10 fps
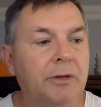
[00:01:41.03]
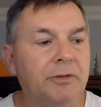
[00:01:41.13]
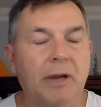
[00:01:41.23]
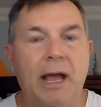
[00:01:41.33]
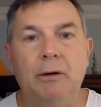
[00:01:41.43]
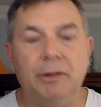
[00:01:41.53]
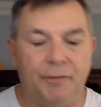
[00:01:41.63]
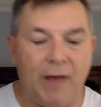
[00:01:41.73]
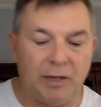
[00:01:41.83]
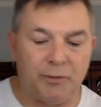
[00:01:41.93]
So now
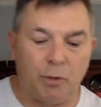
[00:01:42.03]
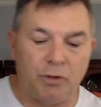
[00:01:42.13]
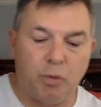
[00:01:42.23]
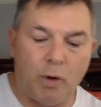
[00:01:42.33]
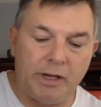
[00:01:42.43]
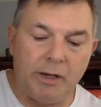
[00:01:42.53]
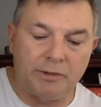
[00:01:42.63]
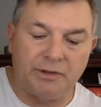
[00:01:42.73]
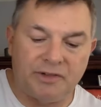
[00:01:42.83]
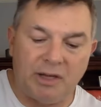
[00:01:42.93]
let's fast forward 20
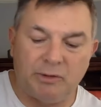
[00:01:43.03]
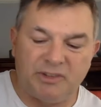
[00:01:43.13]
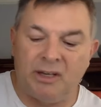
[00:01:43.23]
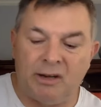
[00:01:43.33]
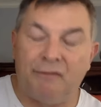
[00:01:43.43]
years and say we're sitting